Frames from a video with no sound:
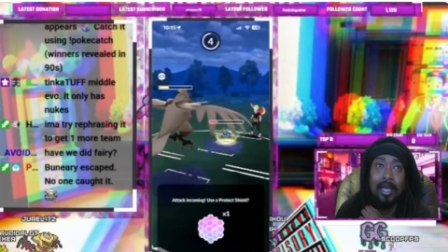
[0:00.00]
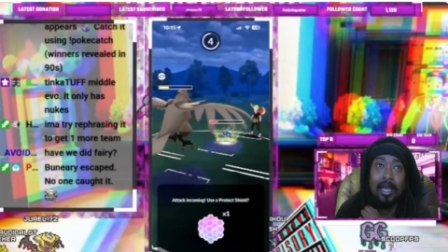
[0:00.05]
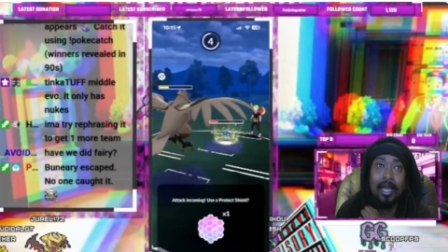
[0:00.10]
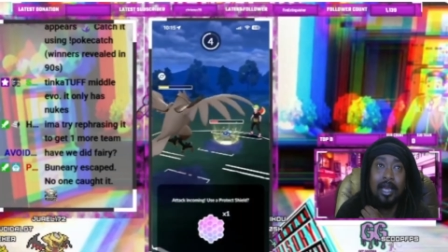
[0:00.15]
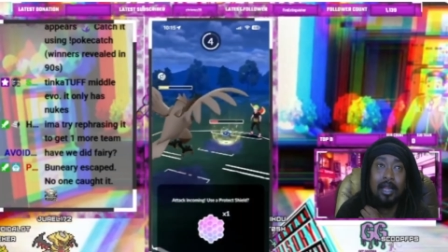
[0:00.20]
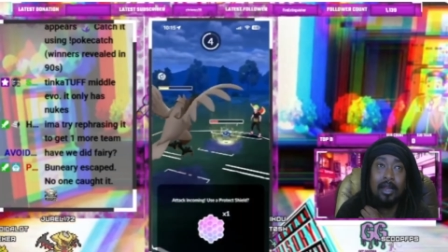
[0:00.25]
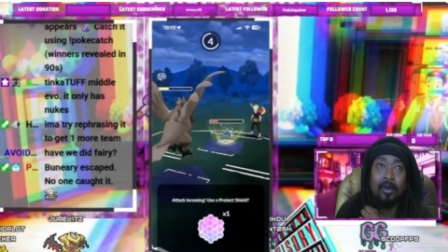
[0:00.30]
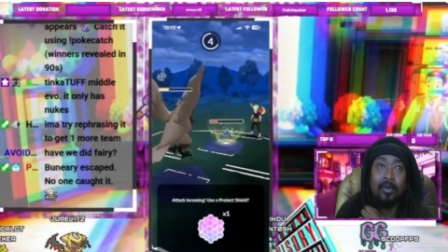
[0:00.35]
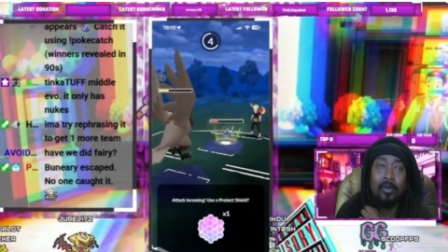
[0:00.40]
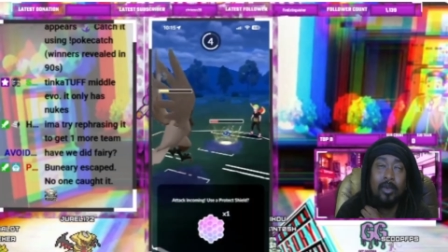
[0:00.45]

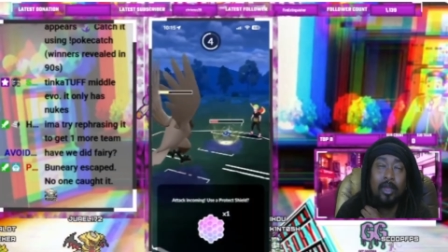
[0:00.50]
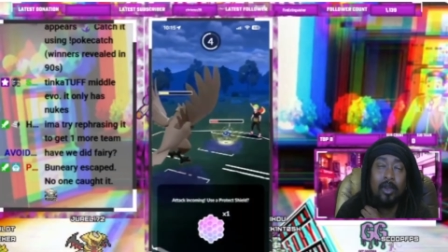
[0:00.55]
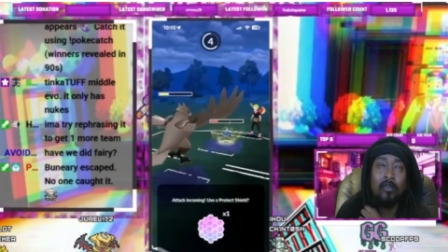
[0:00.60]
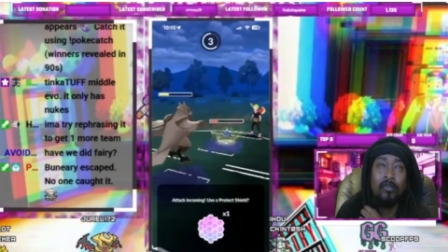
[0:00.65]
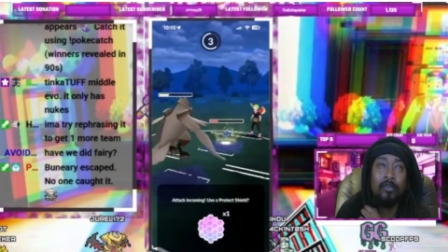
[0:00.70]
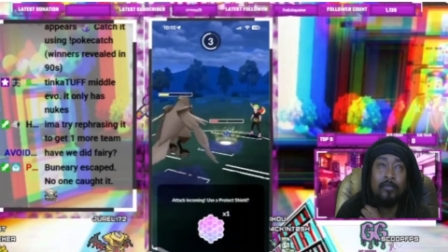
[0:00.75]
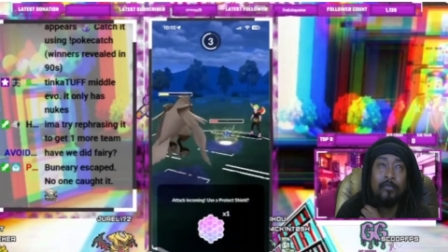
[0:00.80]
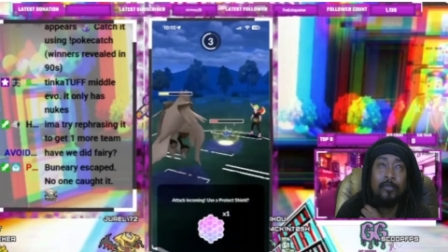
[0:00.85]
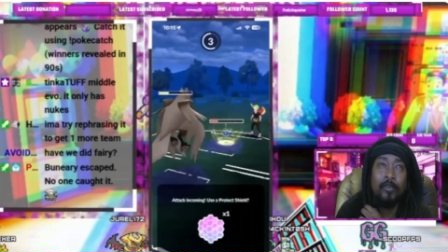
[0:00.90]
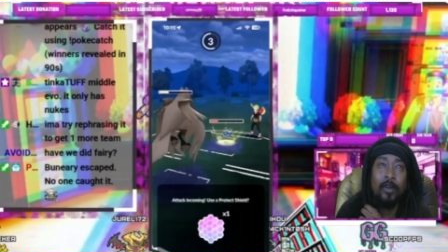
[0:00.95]
and we
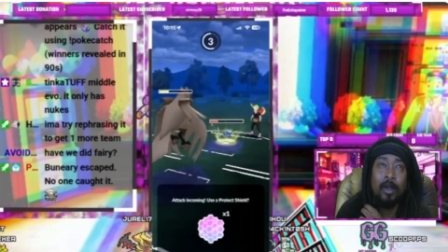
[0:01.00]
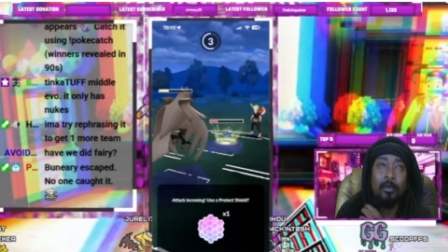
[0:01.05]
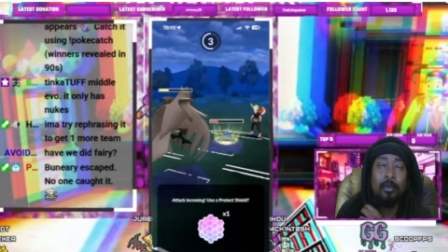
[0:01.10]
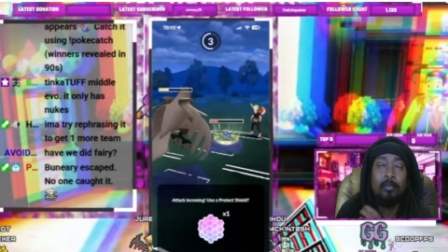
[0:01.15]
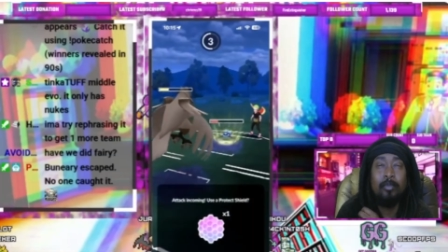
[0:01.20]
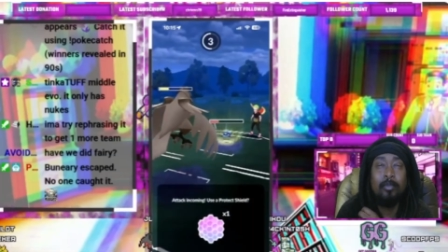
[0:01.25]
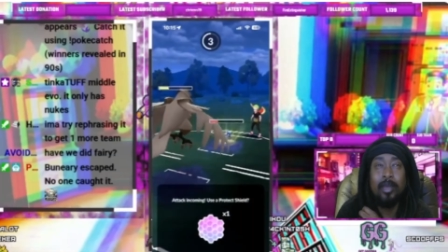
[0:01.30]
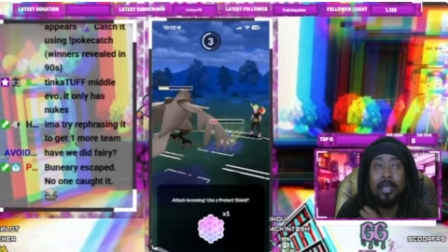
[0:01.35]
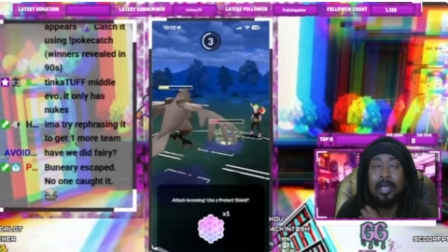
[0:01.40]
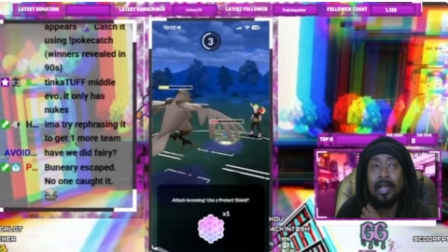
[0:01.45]
over farm a
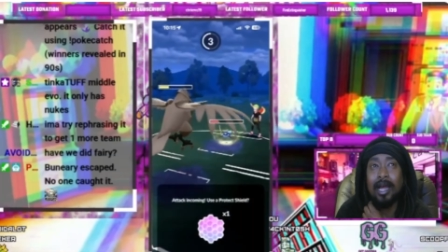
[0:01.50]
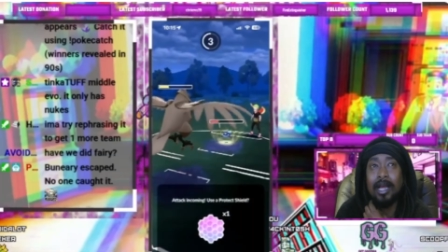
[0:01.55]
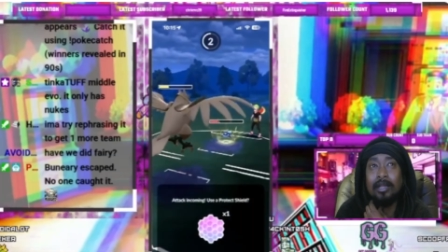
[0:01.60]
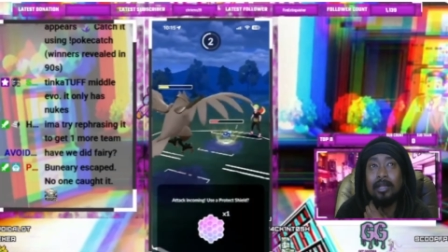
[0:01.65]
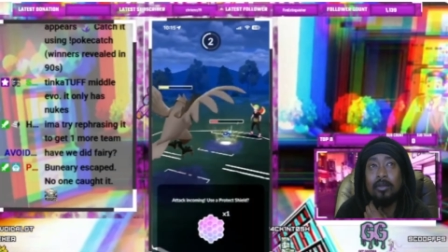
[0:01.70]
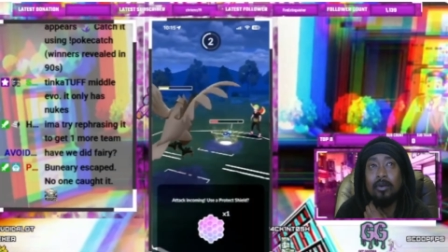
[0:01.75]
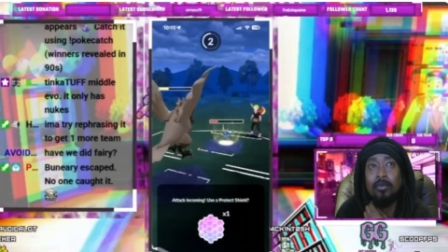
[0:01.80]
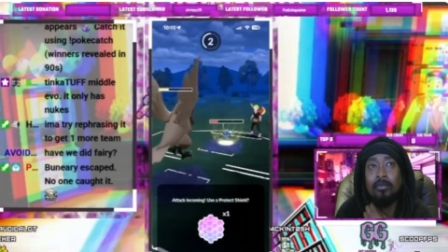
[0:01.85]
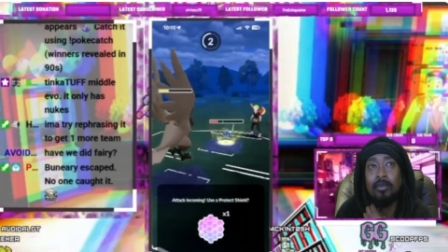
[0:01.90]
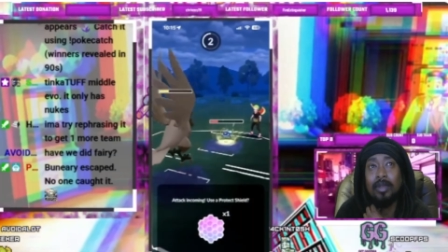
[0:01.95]
bit. I
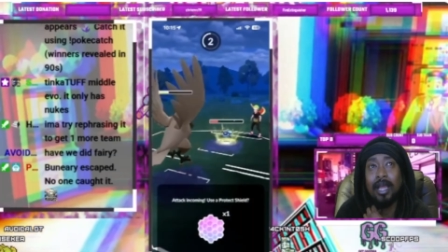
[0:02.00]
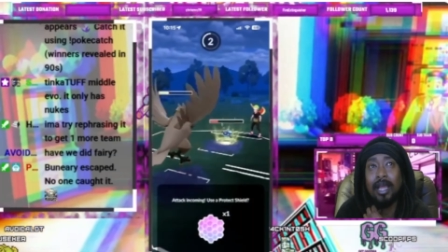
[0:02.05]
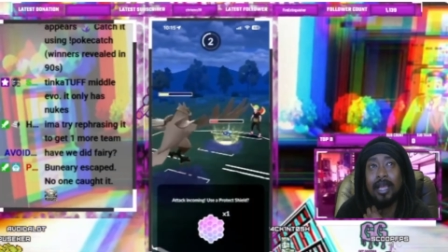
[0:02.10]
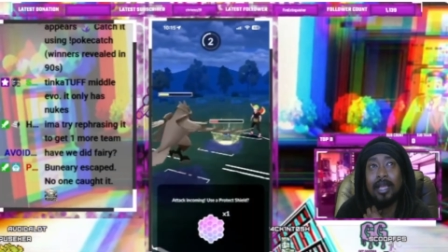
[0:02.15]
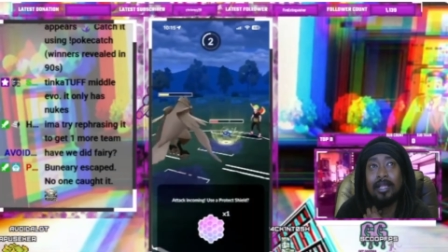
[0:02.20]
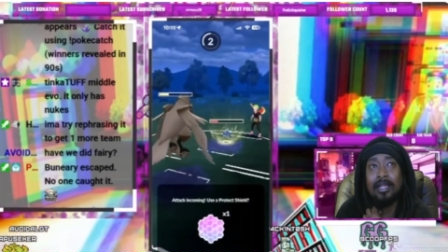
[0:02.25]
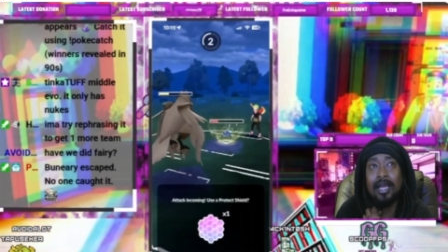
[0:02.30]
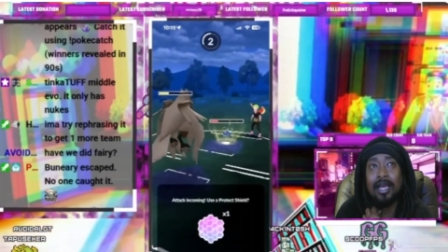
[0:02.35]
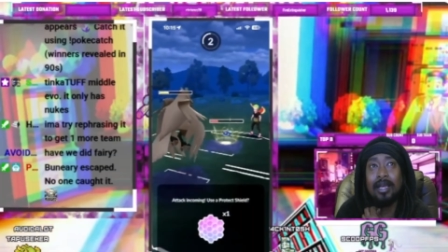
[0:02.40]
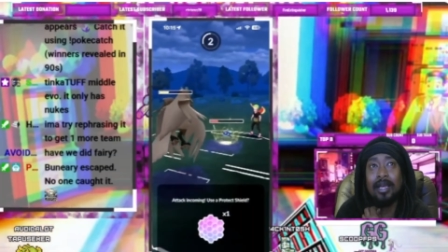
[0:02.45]
don't
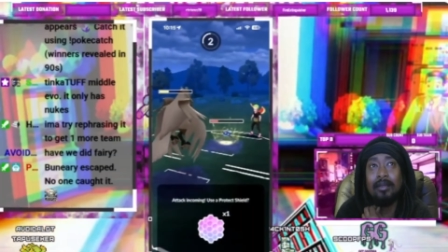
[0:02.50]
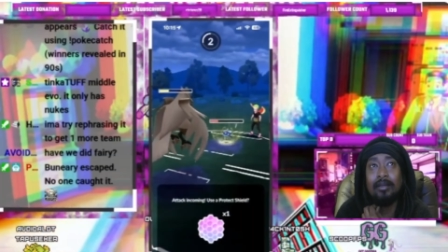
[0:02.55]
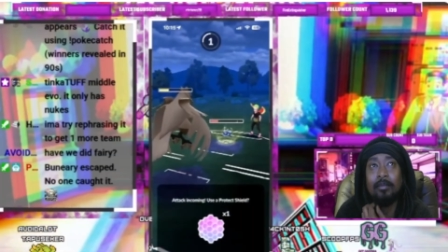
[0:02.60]
like that.